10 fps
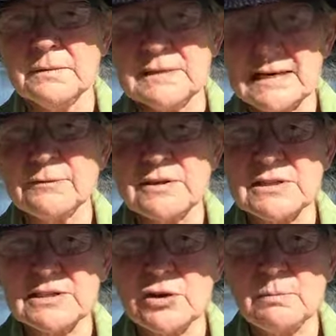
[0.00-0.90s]
the San
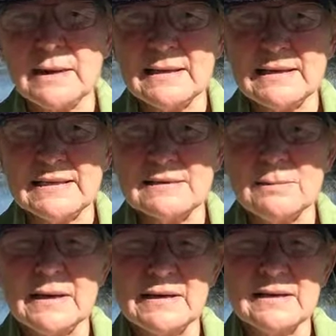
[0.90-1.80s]
Francisco Bay, East
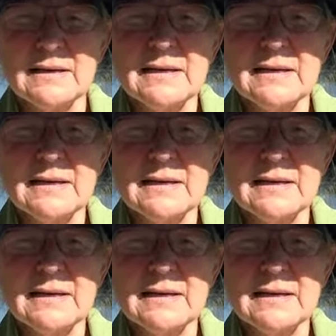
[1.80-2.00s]
Bay,